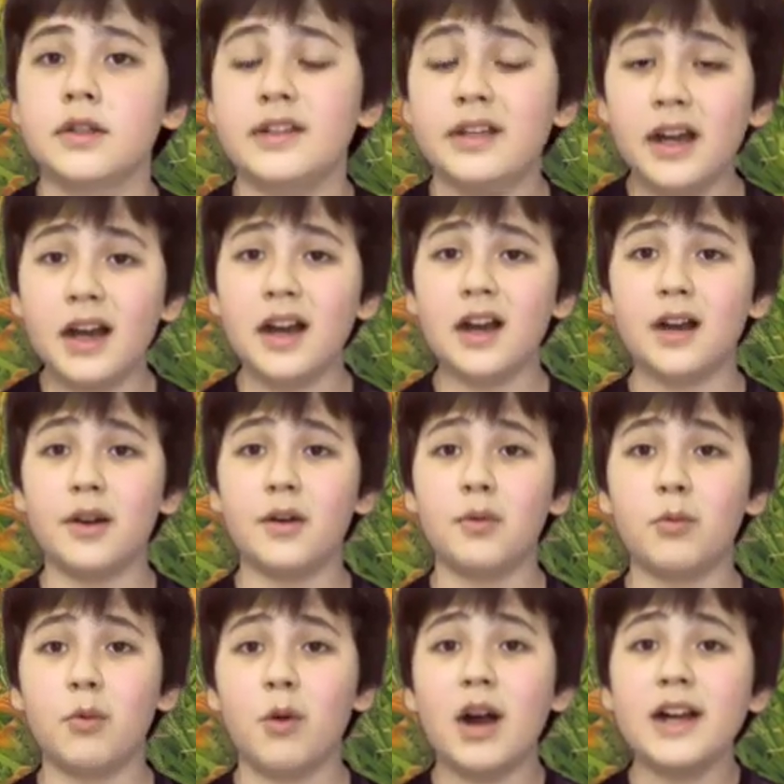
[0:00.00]
yeah,
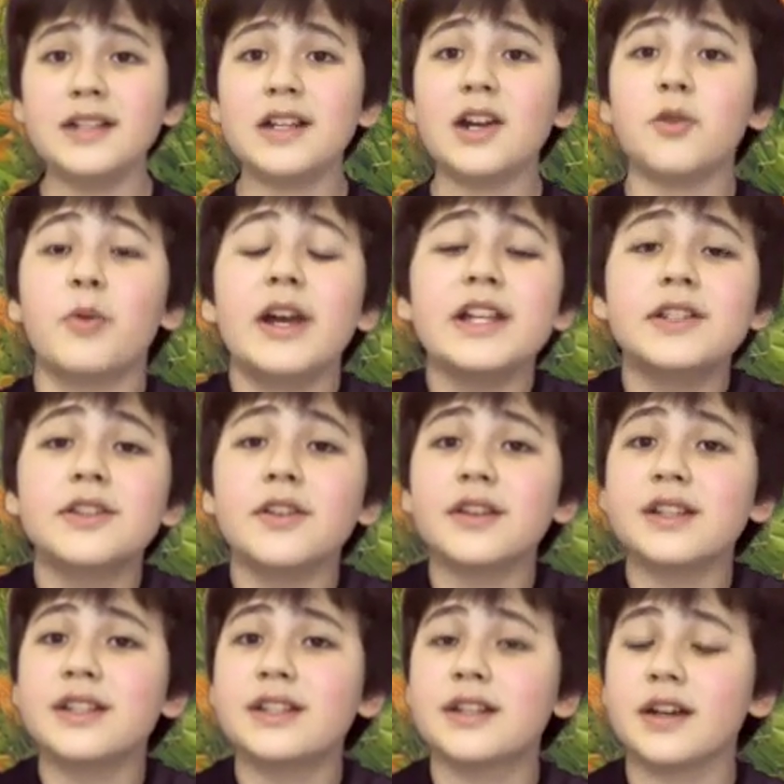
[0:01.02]
why did I waste all
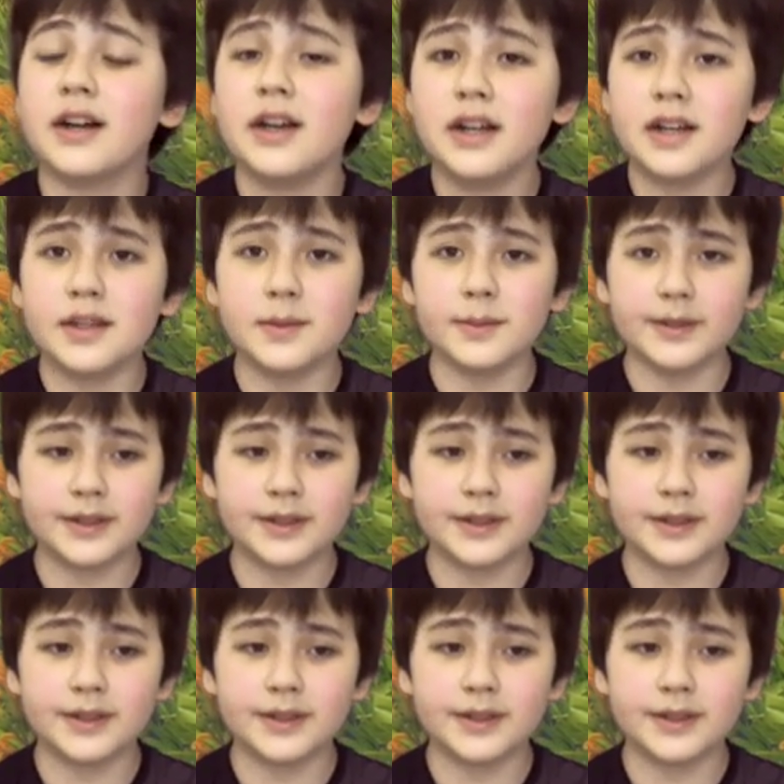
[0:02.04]
this time?